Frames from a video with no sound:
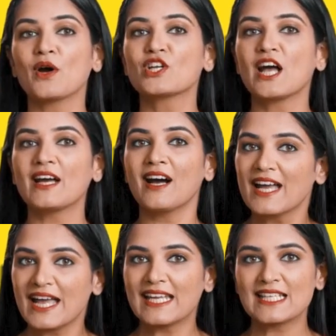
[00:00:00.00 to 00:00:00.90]
our channel
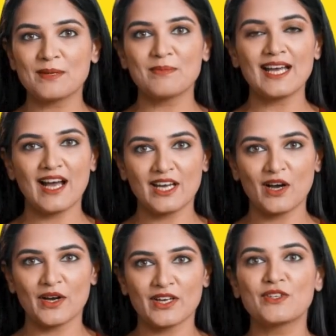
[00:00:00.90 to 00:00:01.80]
and hit the bell
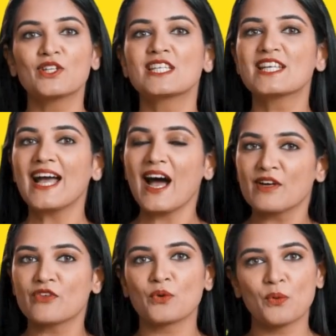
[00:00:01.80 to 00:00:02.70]
icon if you still
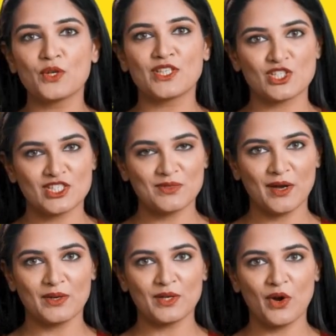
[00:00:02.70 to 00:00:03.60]
haven't for more such
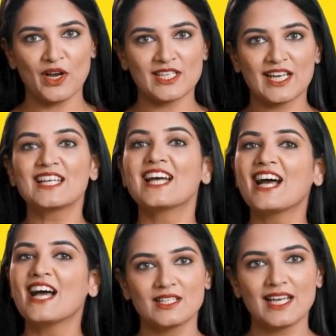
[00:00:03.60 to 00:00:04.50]
inspiring content.
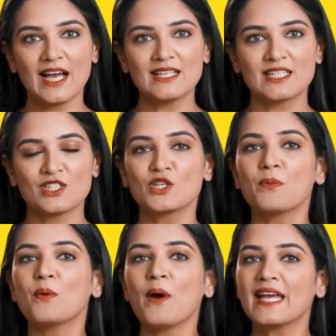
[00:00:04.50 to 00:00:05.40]
Now let's
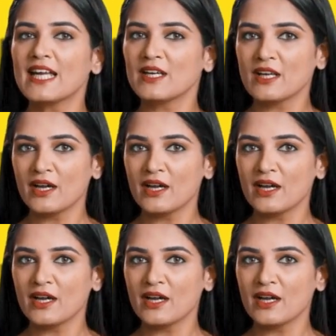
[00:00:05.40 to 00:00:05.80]
jump right in.